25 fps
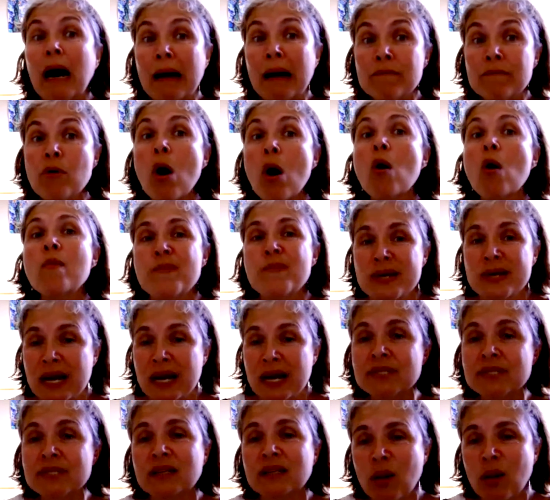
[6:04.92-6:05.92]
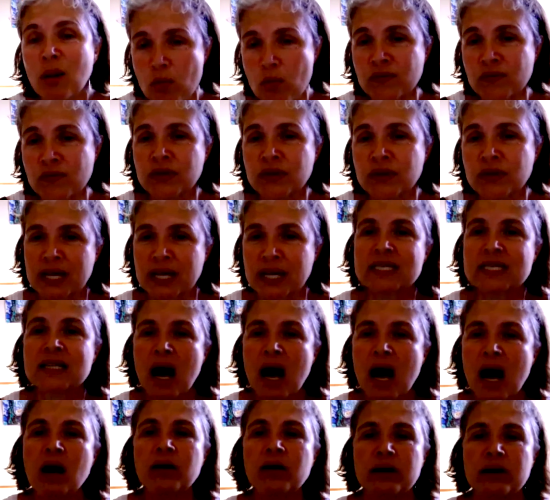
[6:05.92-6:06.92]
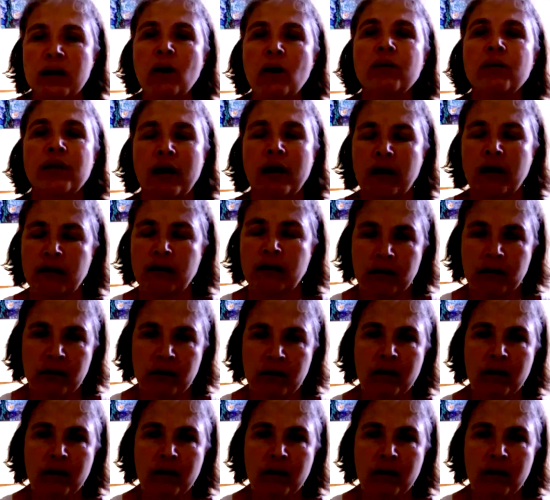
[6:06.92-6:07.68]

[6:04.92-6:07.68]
I'm still hopeful that it's not going to go there.